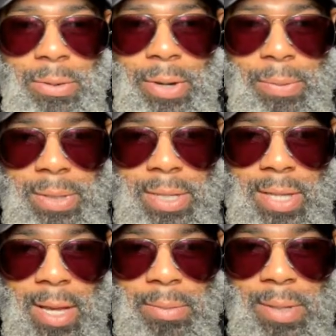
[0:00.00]
Go ahead and put this
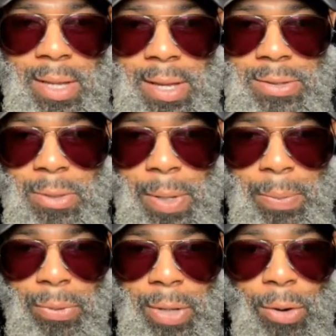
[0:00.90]
up so
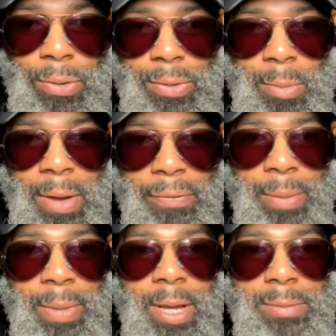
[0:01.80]
people know that my
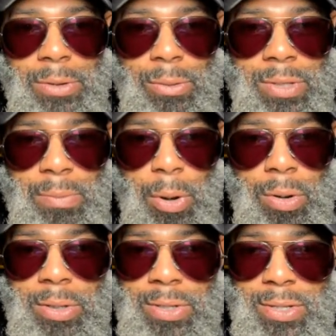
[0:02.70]
family comes through and
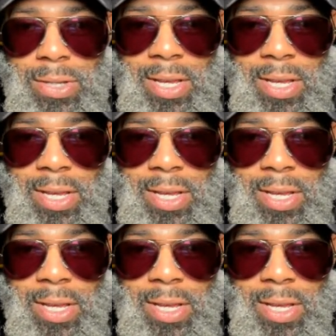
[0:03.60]
supports.